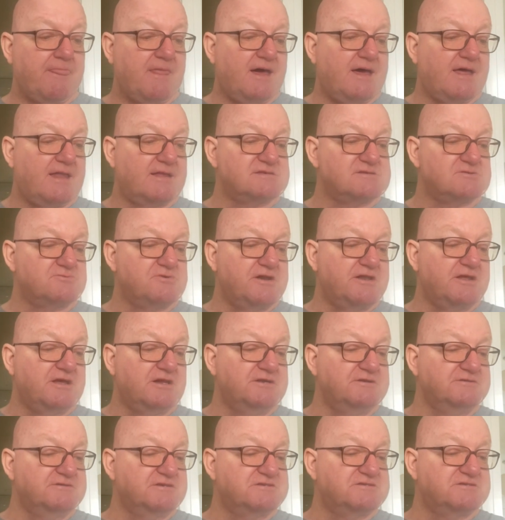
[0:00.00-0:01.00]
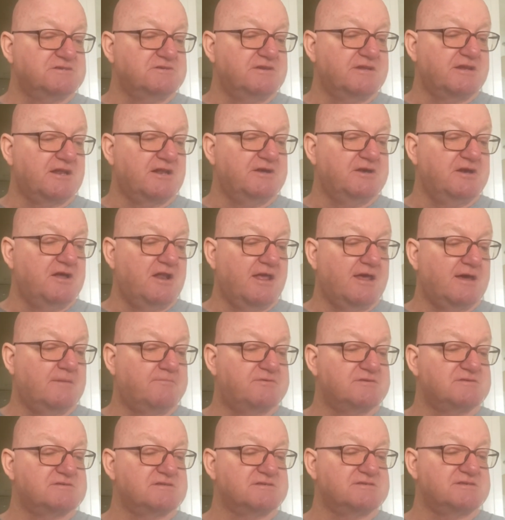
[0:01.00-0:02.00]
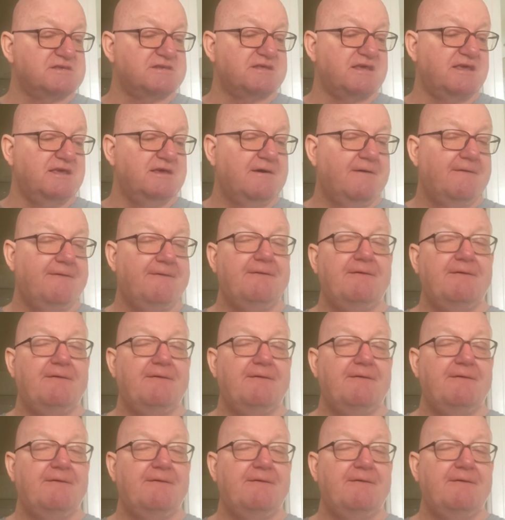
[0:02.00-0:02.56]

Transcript: As already alluded to a little earlier, Bristol City